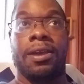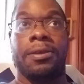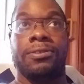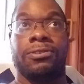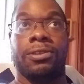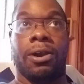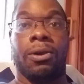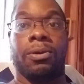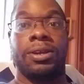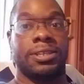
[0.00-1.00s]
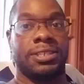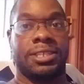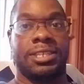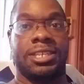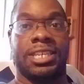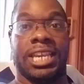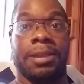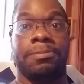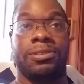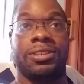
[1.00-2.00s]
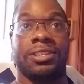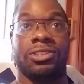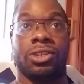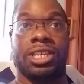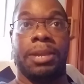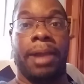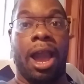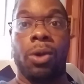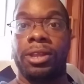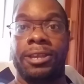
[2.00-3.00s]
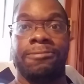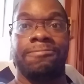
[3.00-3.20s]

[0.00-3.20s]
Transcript: so keep so, keep howling.